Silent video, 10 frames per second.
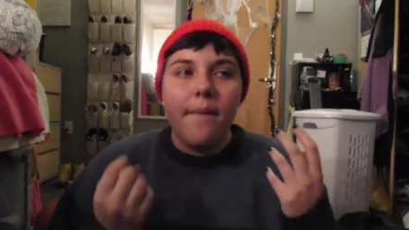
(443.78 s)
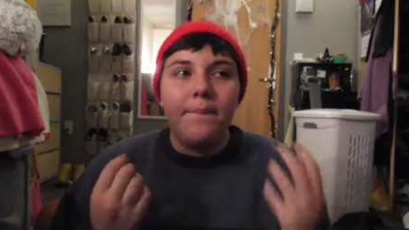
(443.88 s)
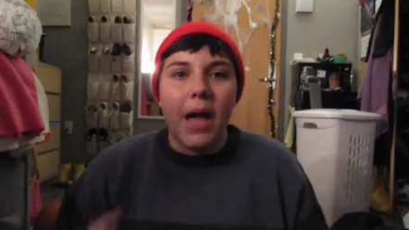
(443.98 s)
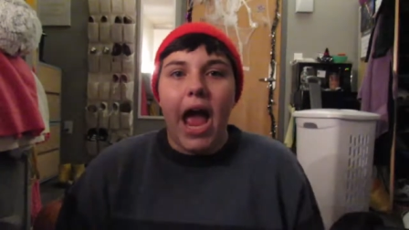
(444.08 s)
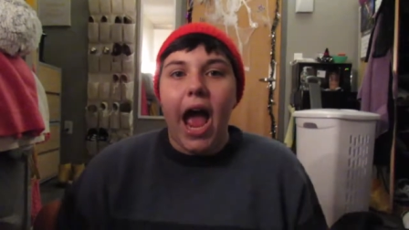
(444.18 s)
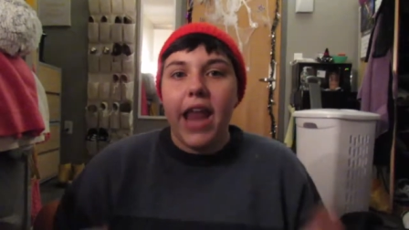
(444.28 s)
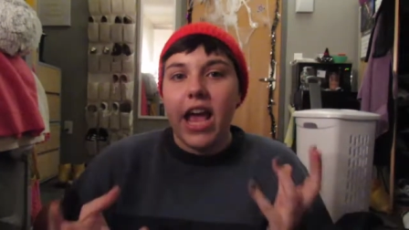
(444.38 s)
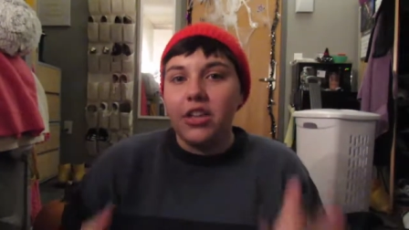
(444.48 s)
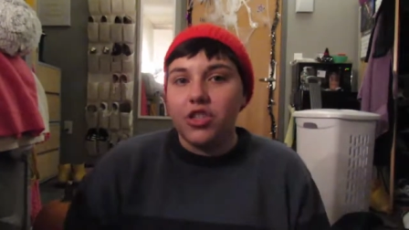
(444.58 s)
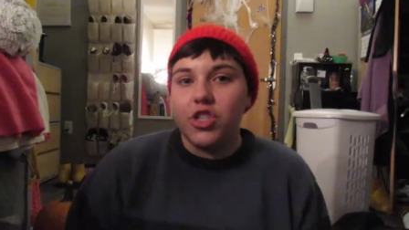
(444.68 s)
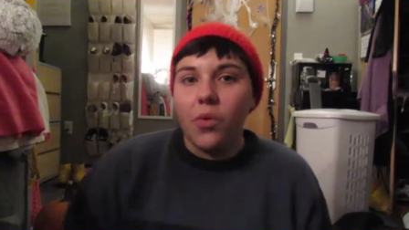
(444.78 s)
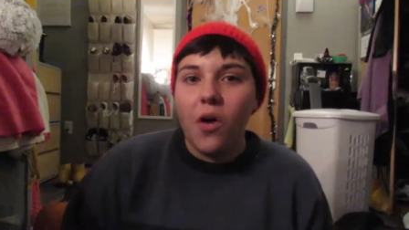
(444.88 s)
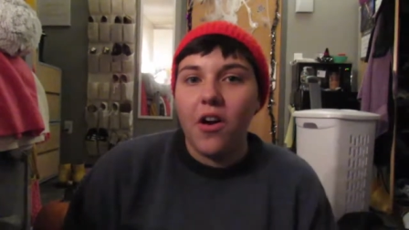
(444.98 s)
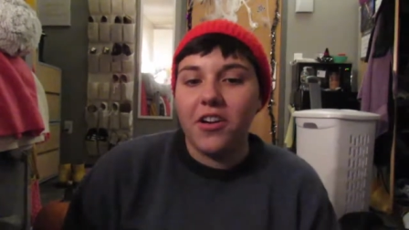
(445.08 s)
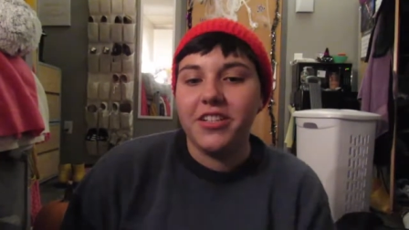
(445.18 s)
bad and so
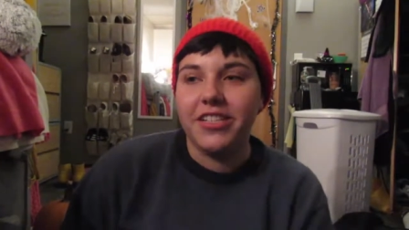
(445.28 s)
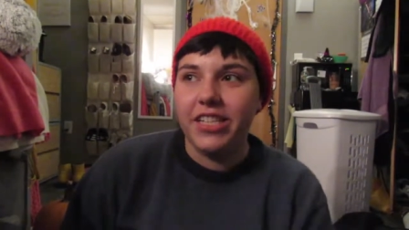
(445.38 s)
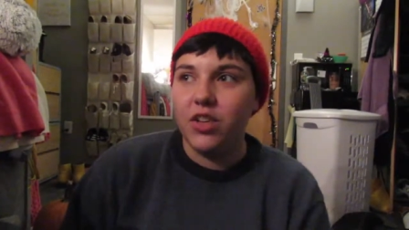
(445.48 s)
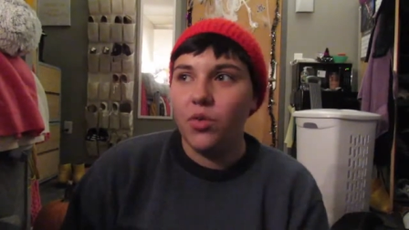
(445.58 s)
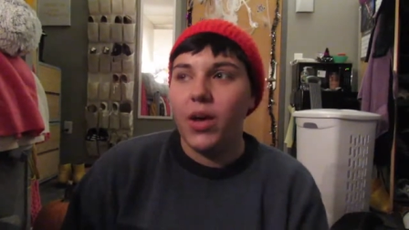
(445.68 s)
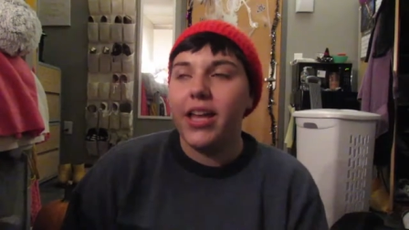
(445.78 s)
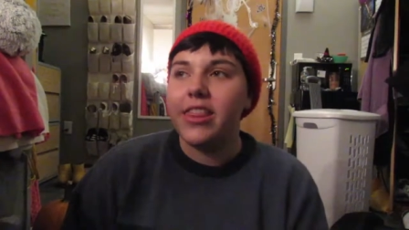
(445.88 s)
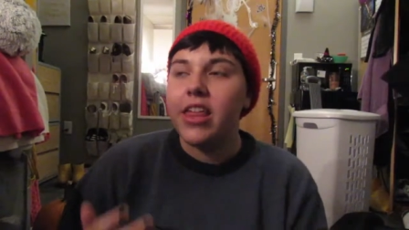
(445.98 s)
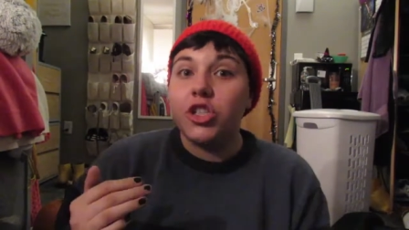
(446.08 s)
hard to deal with.